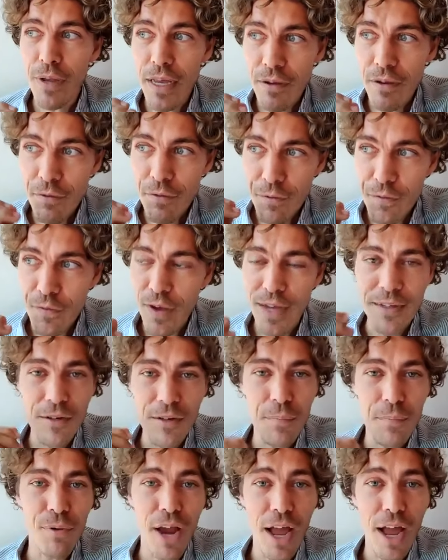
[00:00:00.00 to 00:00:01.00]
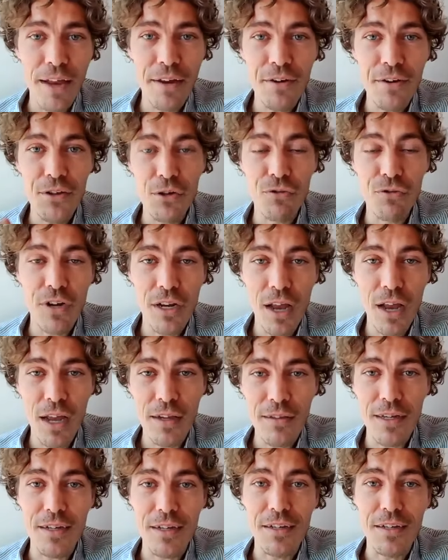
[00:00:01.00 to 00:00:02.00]
if, as a brand, you
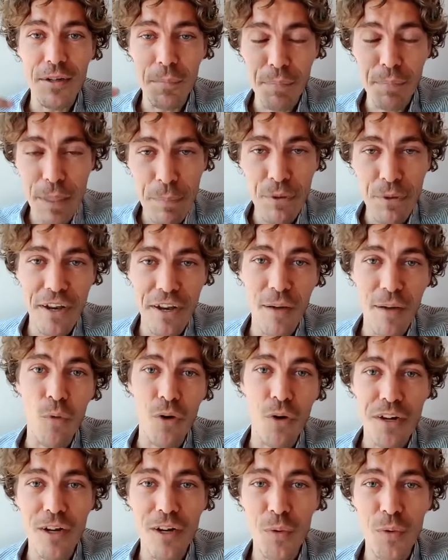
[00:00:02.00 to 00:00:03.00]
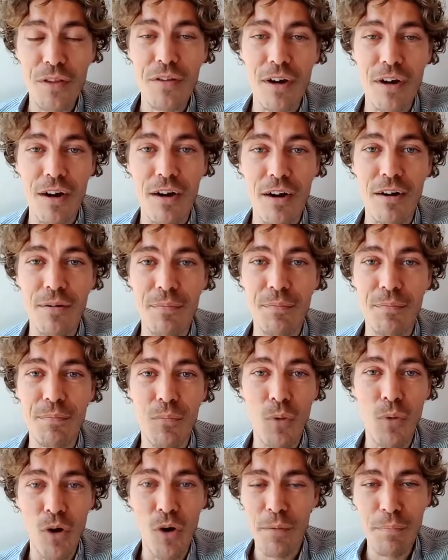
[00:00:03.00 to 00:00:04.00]
realize that the people that I'm working with are
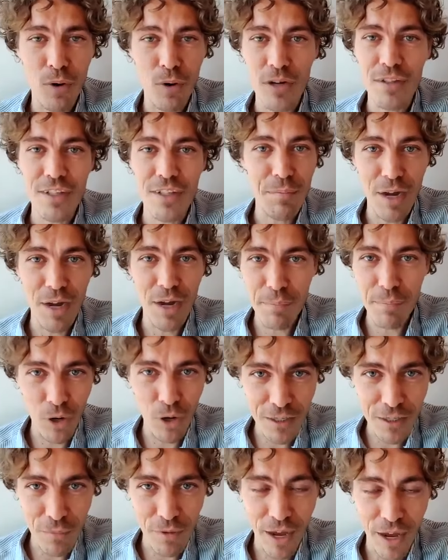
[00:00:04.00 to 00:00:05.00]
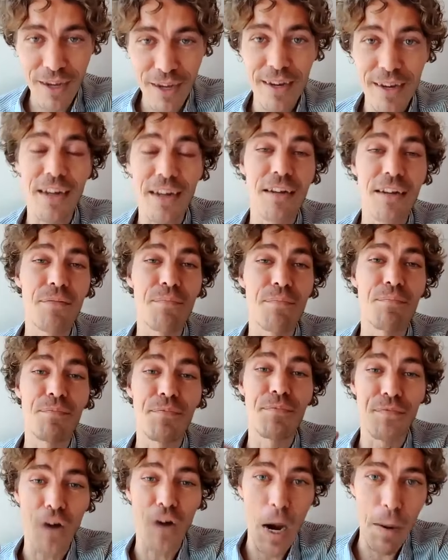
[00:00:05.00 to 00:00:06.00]
more important than my bottom line, and the
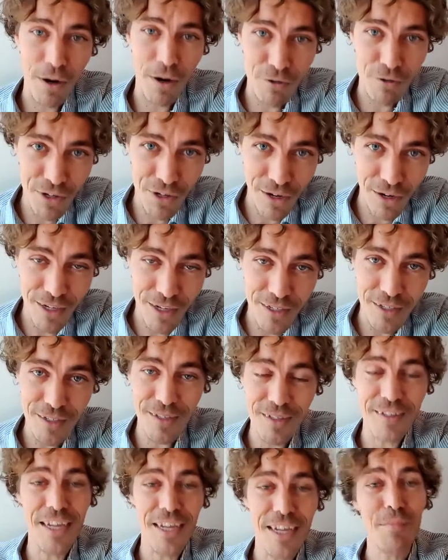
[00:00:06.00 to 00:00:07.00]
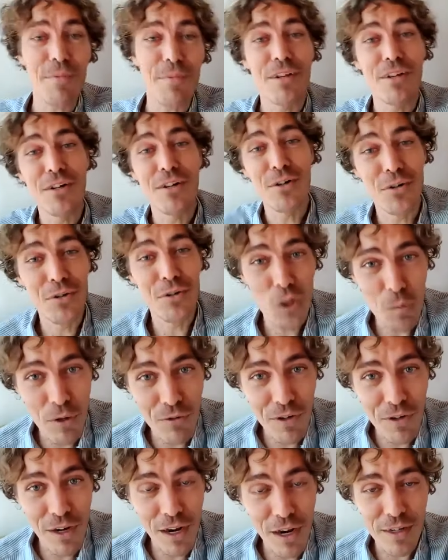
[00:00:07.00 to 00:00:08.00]
farmer realizes the same, and the
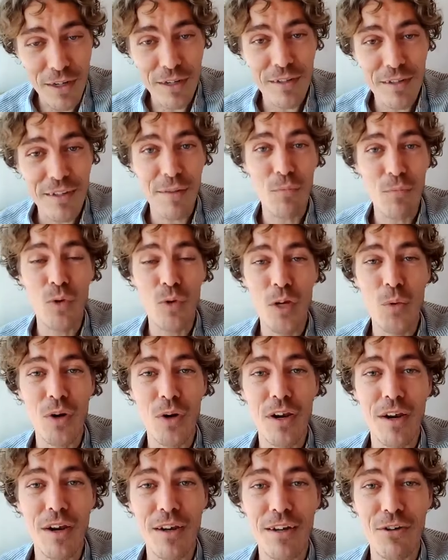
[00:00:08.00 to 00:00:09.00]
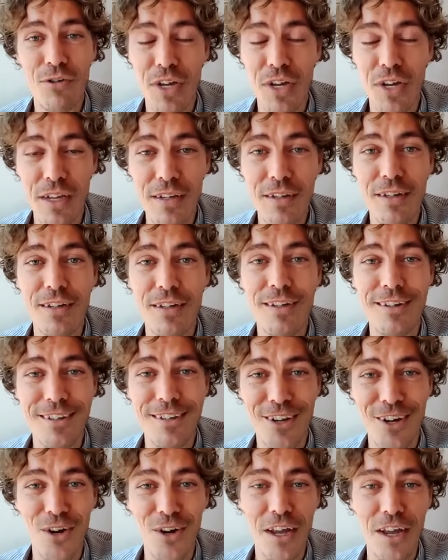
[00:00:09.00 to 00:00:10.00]
consumer realizes the same, we will create,
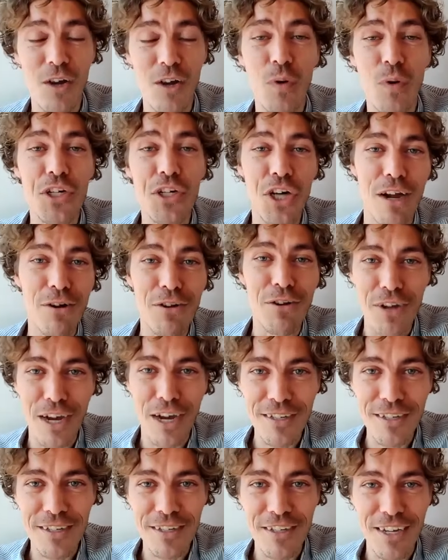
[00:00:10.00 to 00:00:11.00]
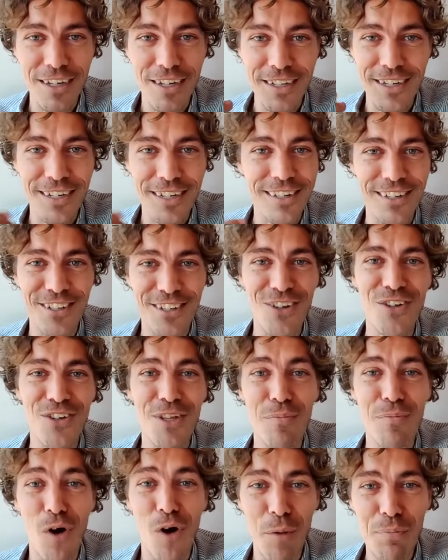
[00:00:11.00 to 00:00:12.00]
you know, like what Charles Eisenstein says is, you know,
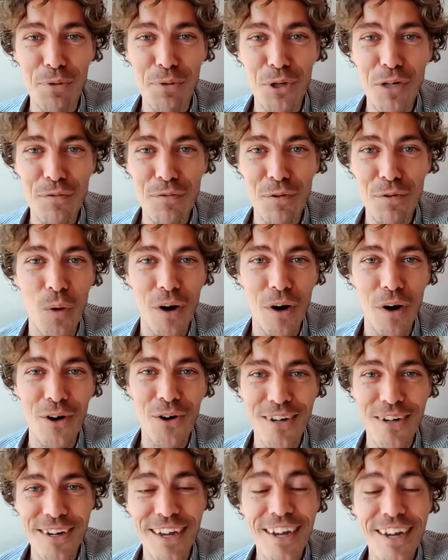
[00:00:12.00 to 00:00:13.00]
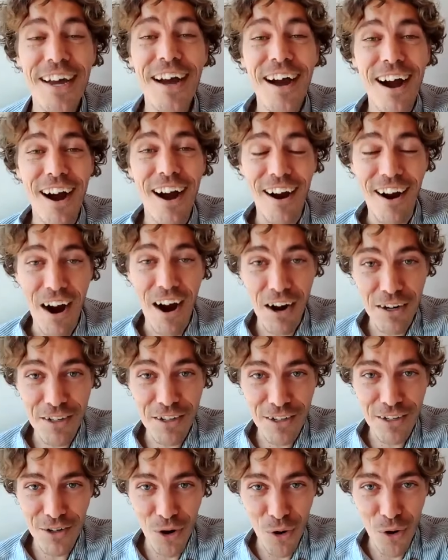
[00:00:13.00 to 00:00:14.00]
the more beautiful world our
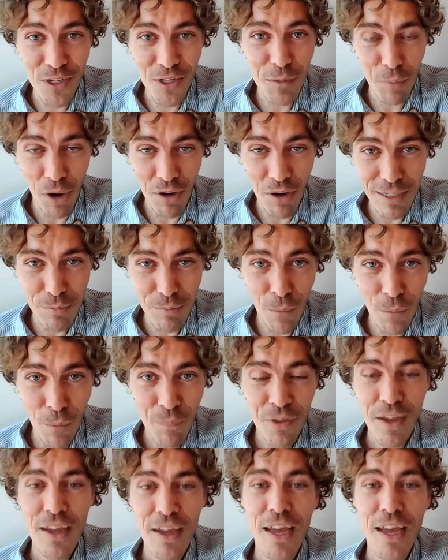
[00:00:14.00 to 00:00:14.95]
hearts know is possible.